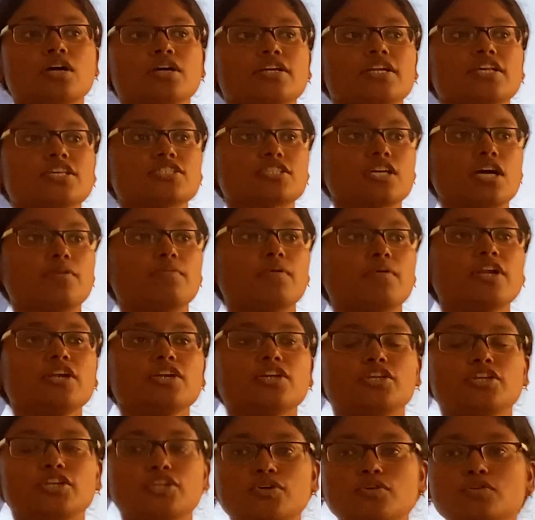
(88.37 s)

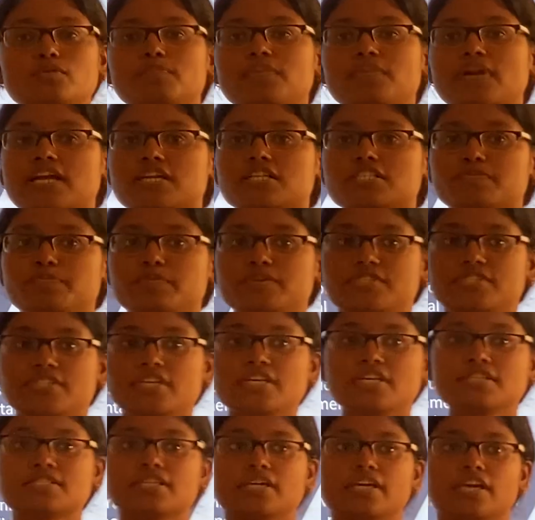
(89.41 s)
discover new plant
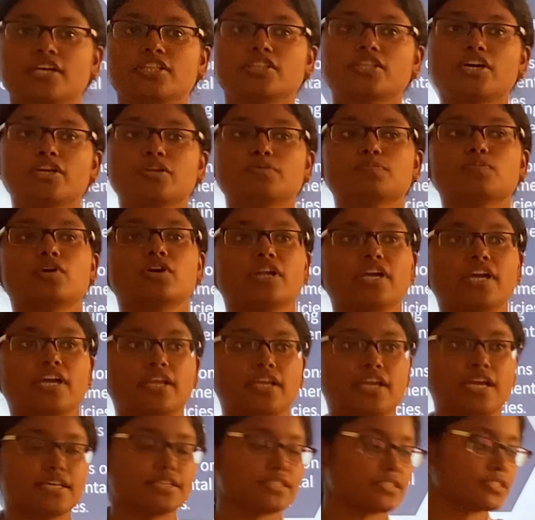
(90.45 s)
species in the remote
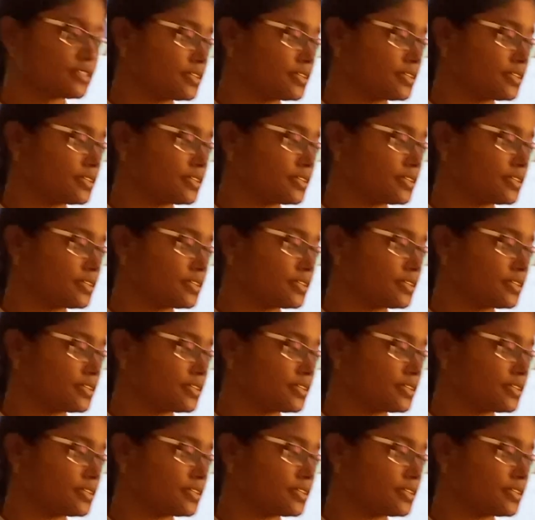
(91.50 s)
areas.